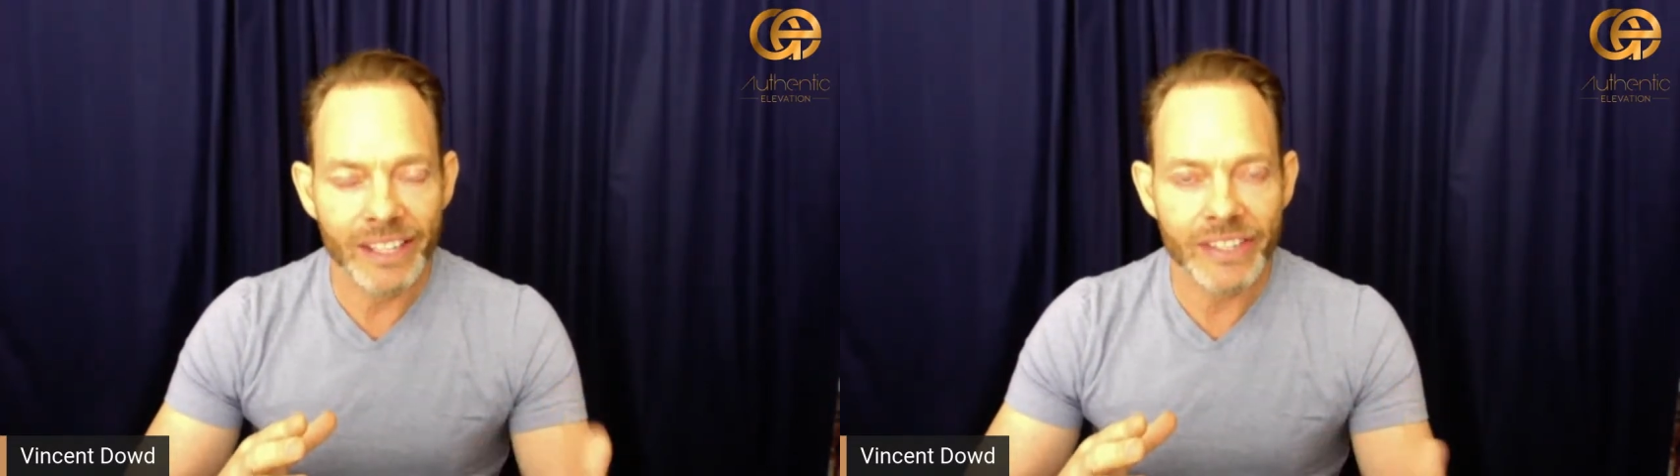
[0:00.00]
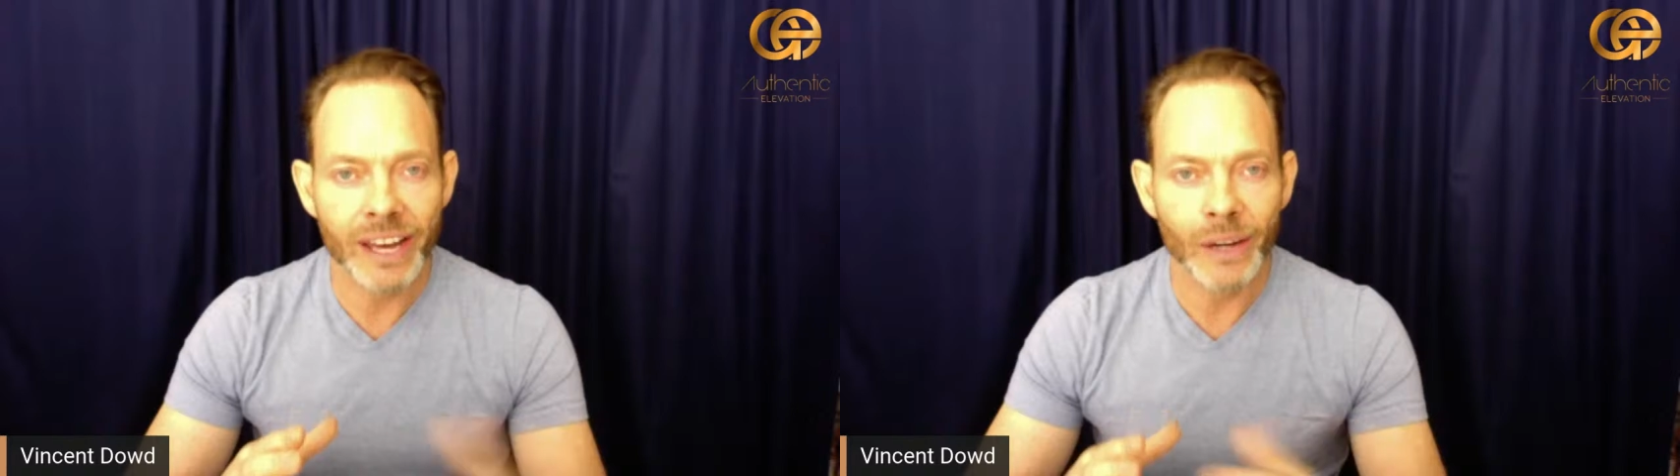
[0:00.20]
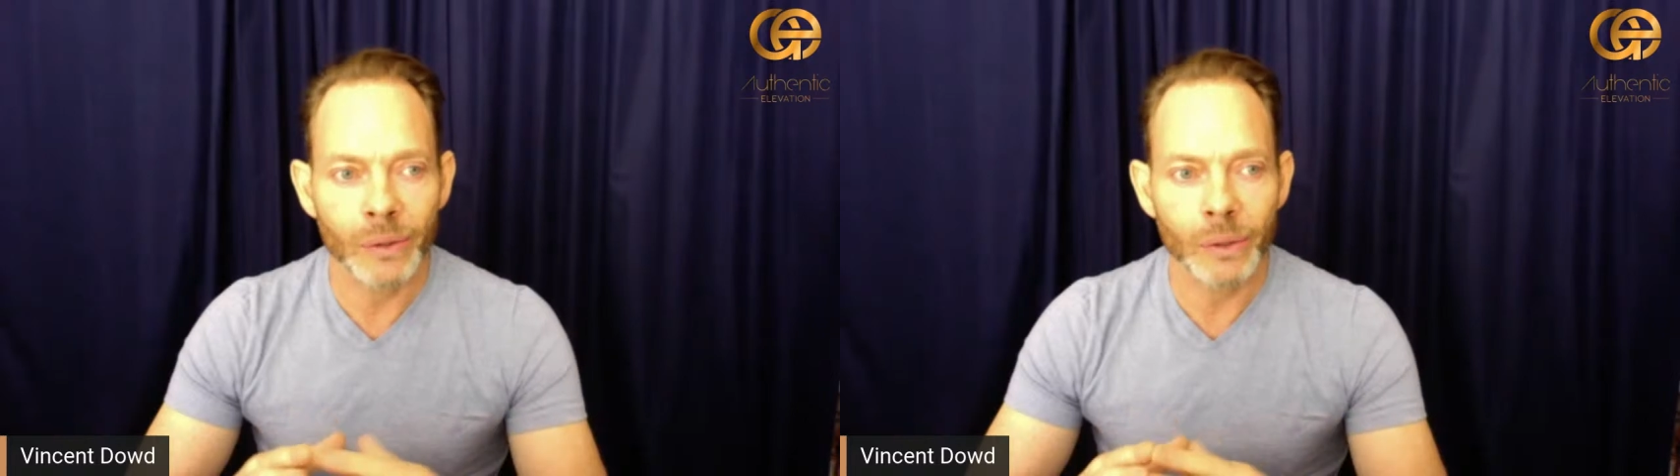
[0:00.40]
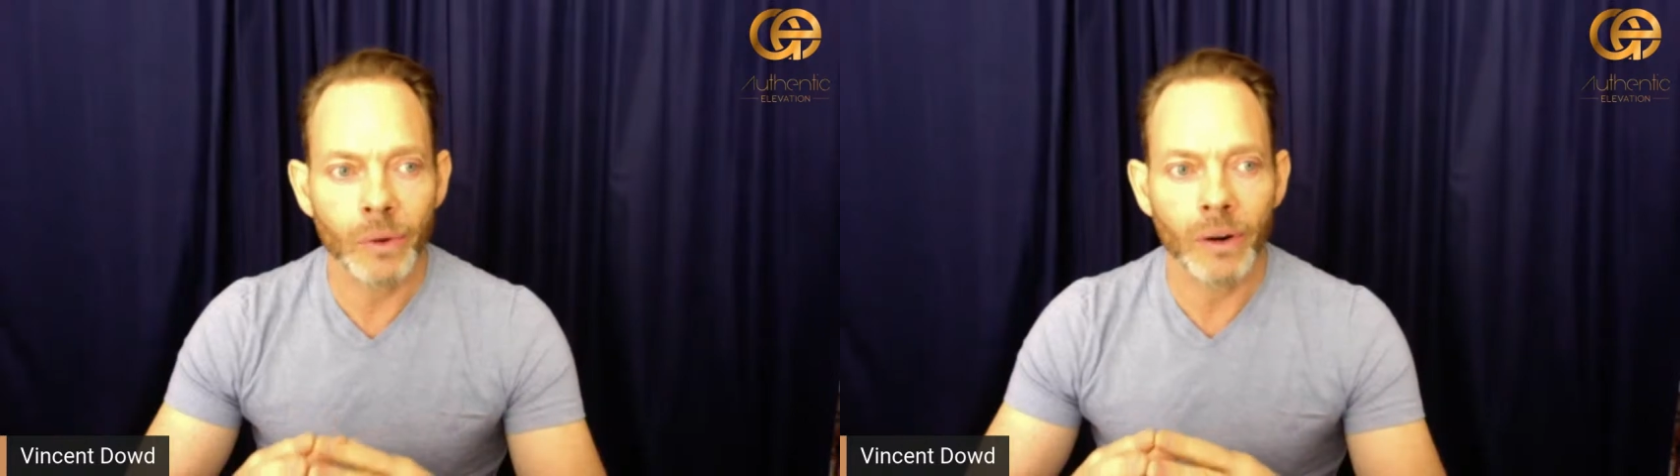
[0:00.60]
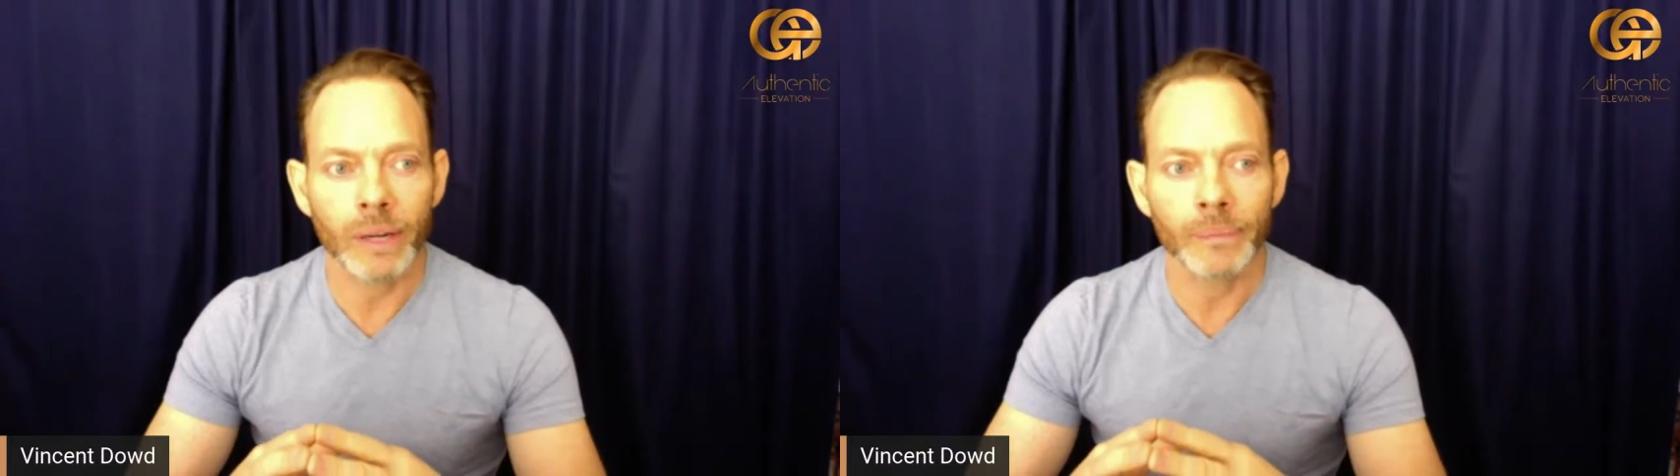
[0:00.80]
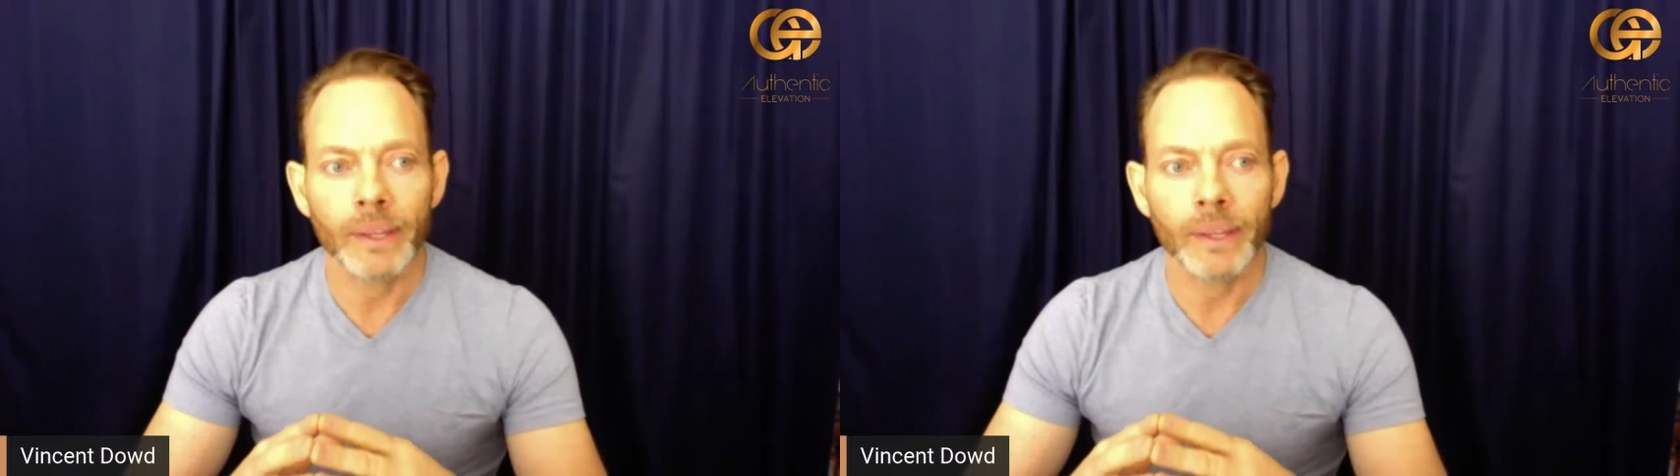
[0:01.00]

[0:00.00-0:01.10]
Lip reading: is not who you are.